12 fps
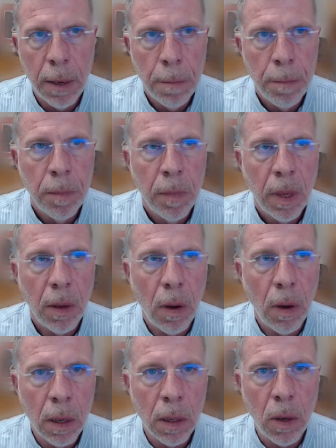you know,
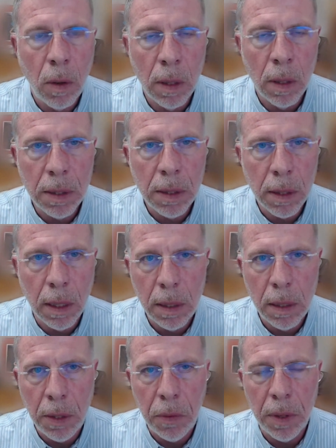our goal is to
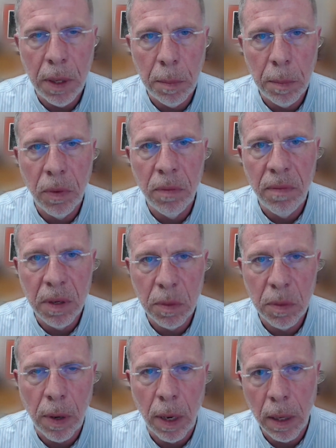continually improve this
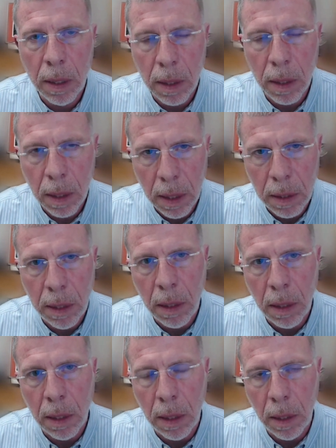product to
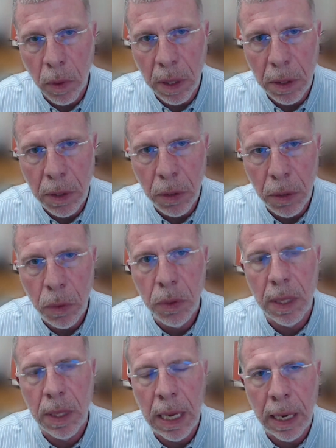continually reduce
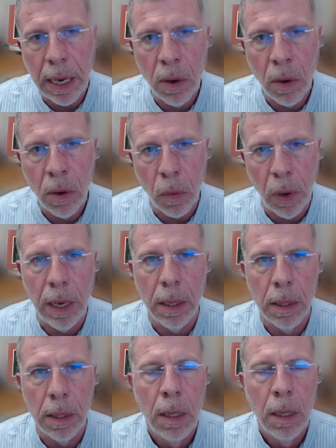that error rate.
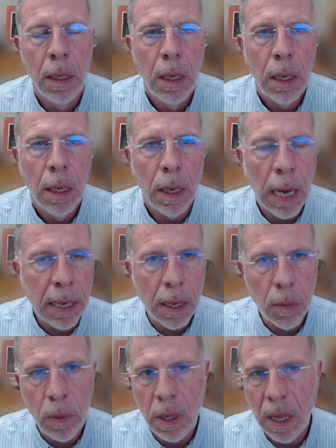Not that
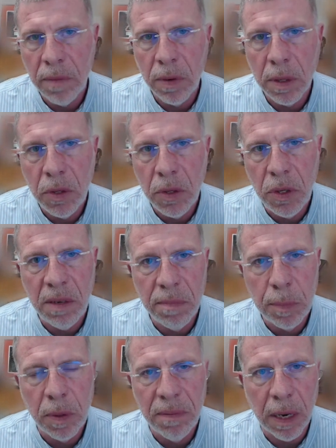we'll ever achieve
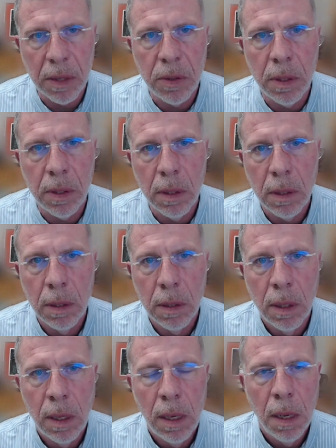perfection
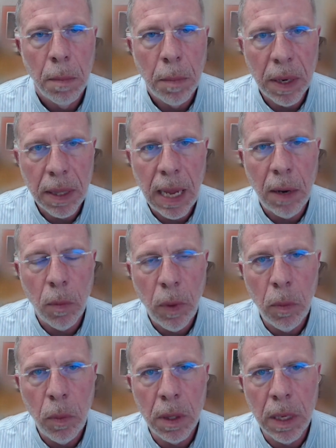but that we
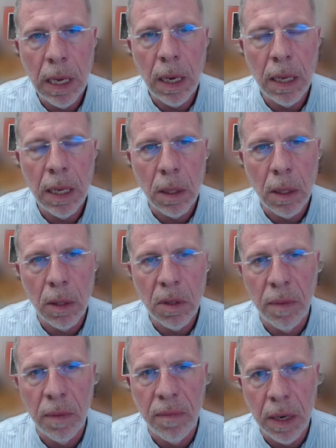will get as close to
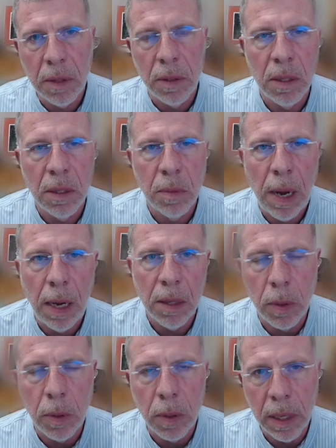perfection as
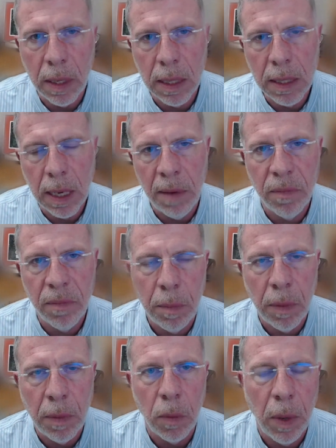possible in the time frame
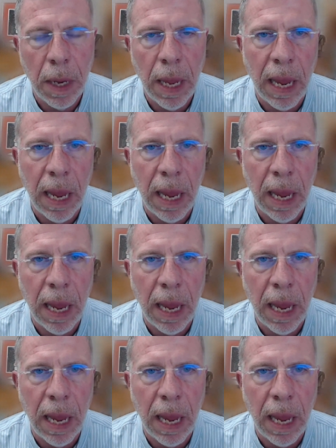that we have.